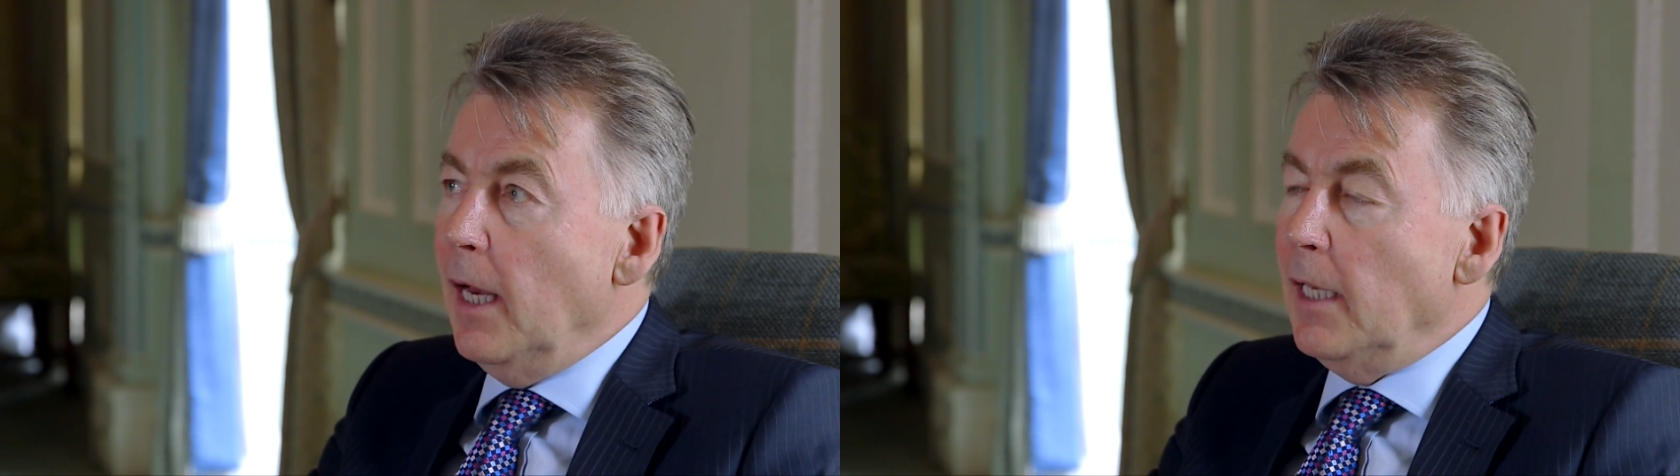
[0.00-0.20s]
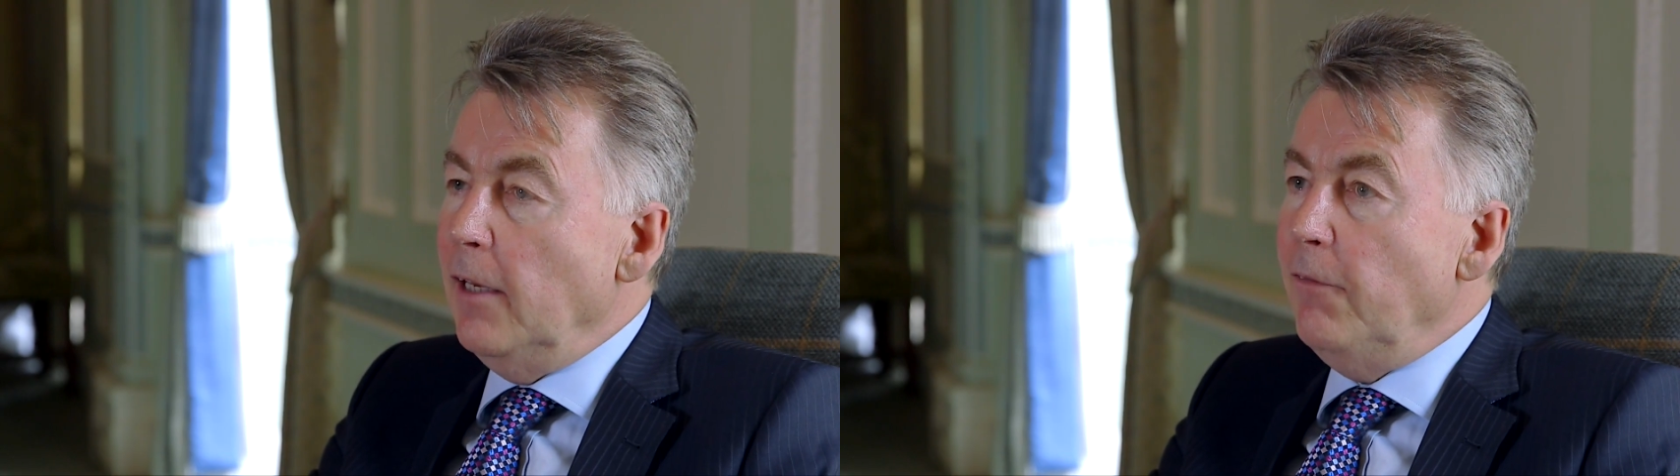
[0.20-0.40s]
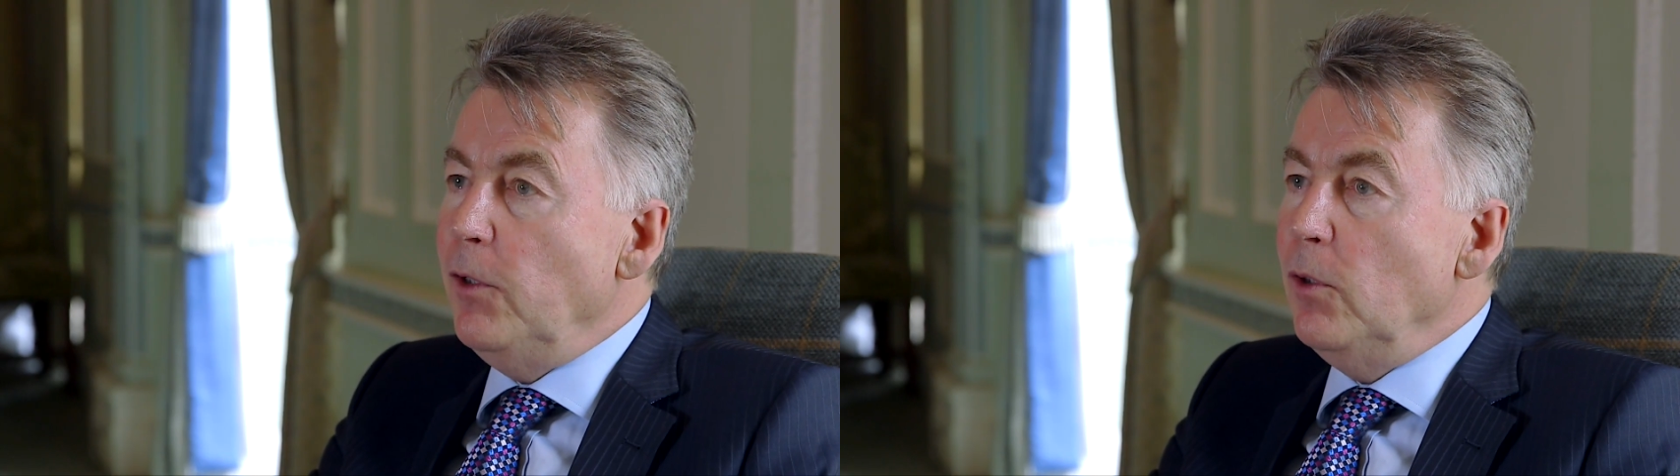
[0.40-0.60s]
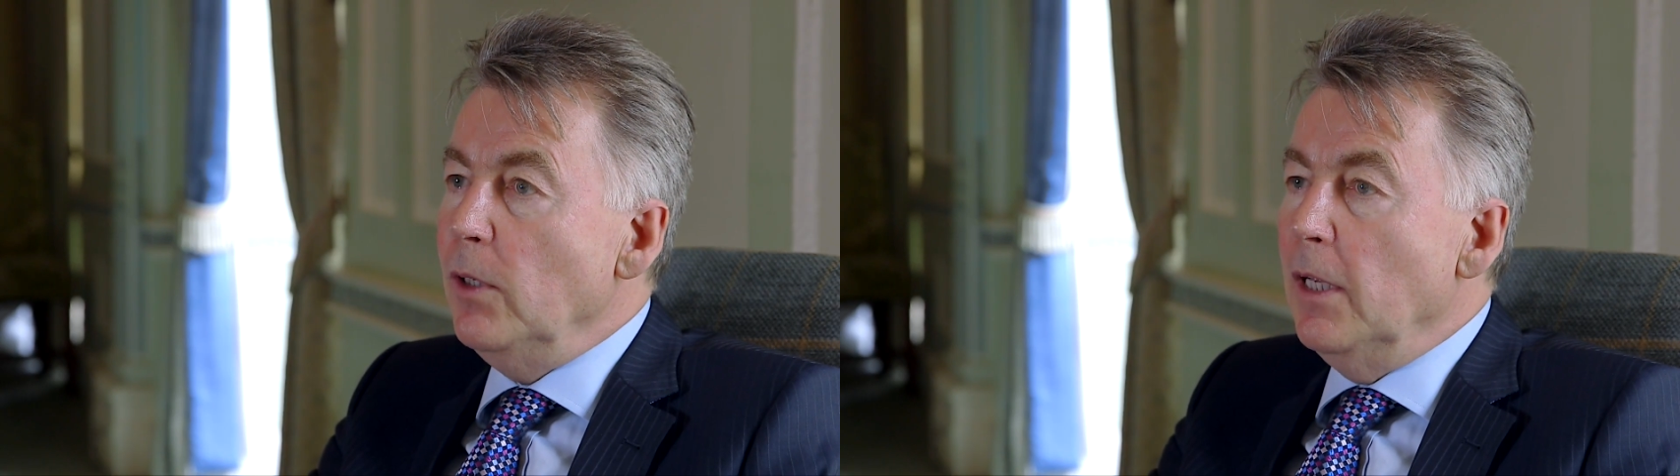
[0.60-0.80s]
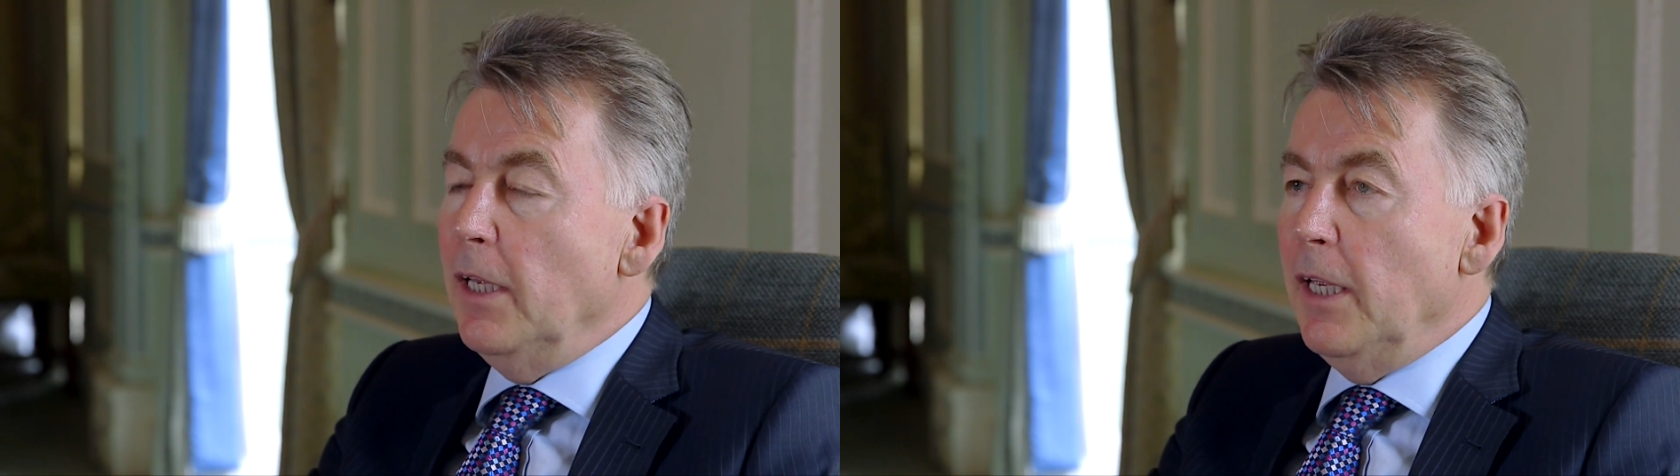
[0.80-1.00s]
And if
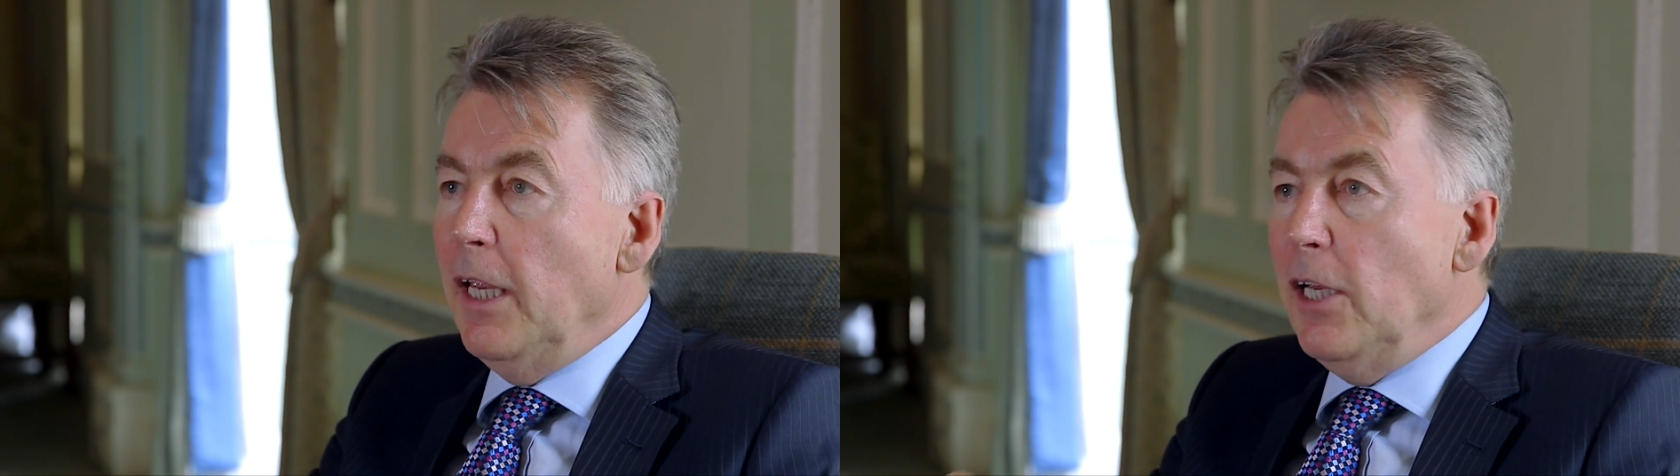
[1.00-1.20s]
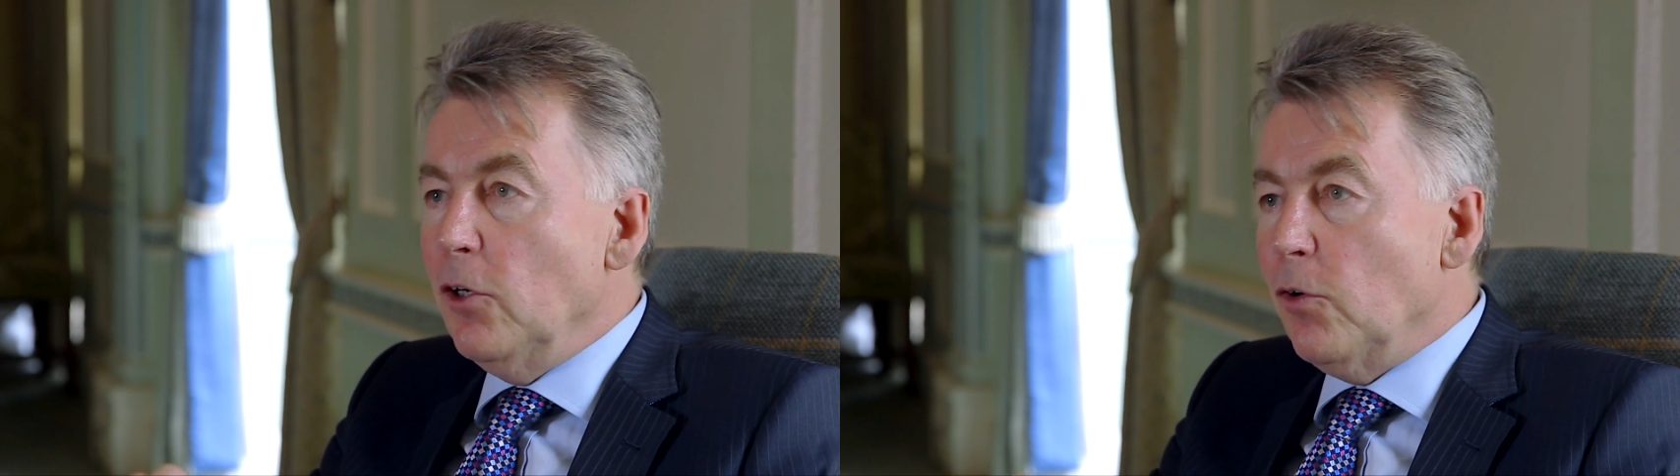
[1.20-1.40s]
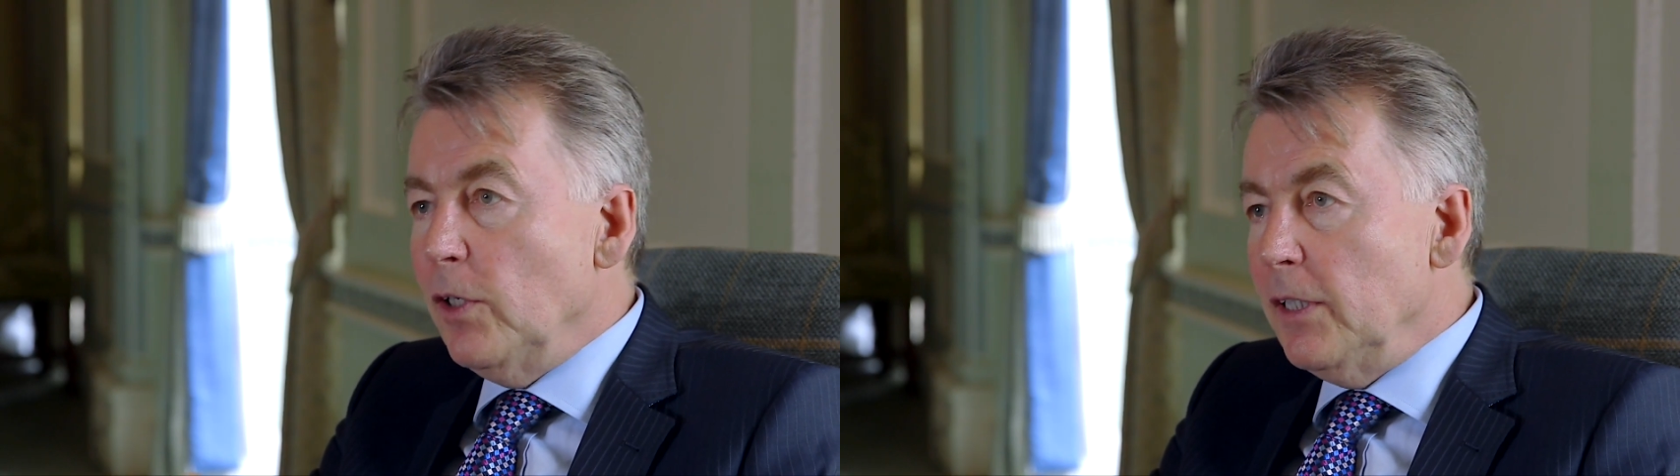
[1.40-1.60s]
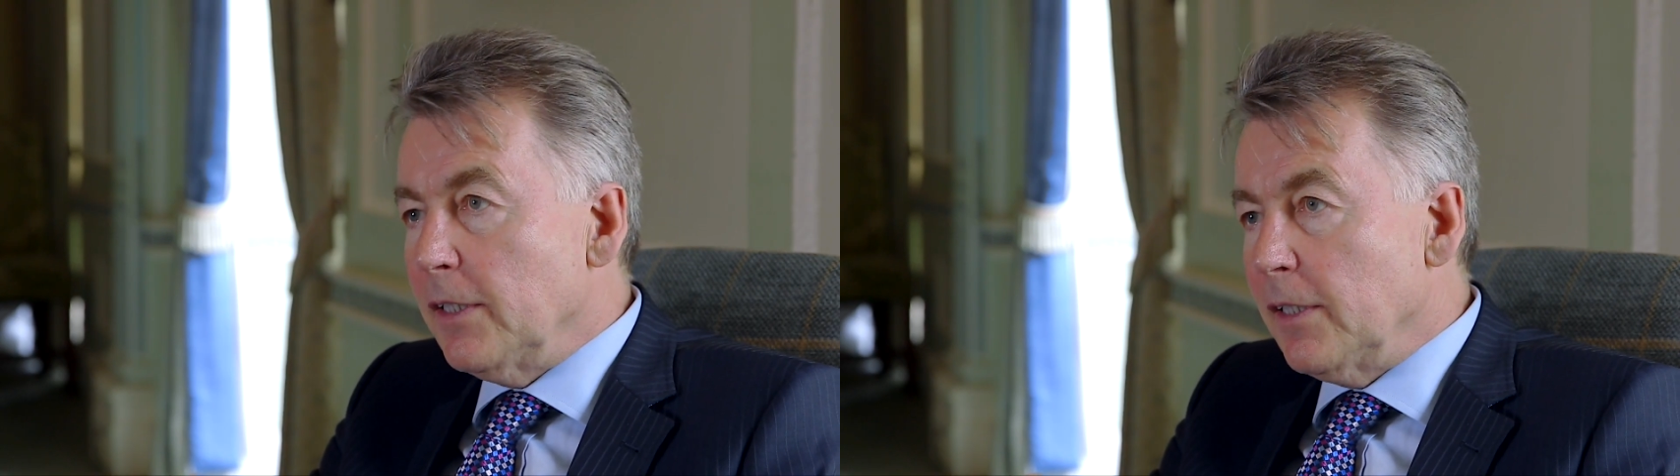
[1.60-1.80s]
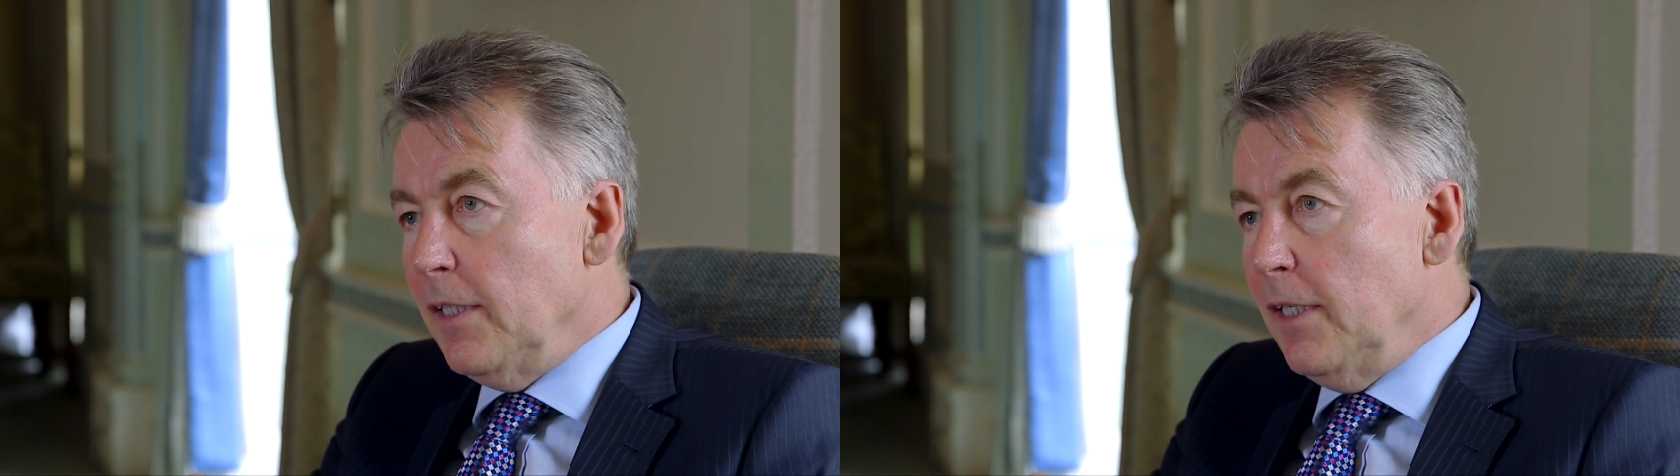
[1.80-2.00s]
you
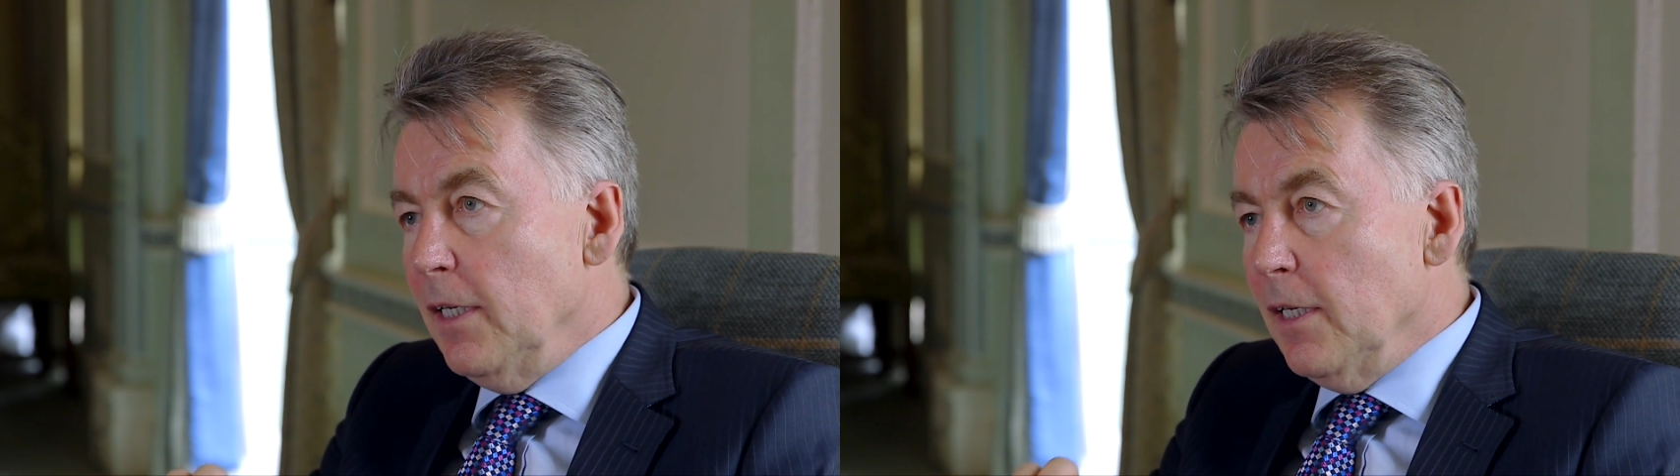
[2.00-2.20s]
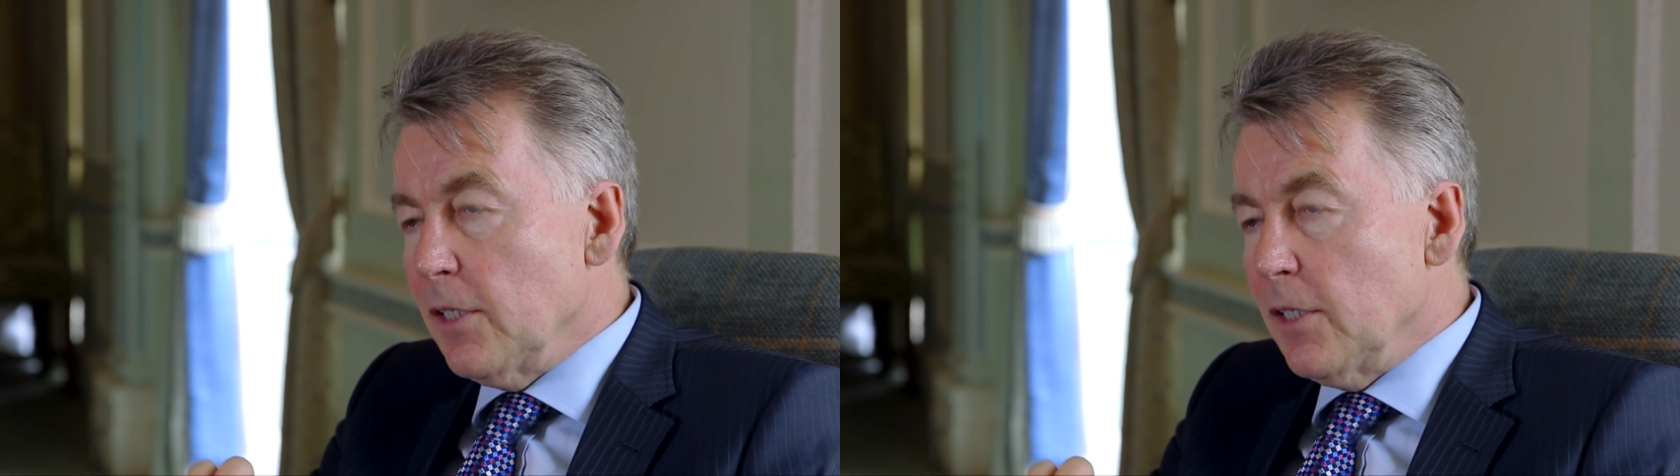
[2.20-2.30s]
increase the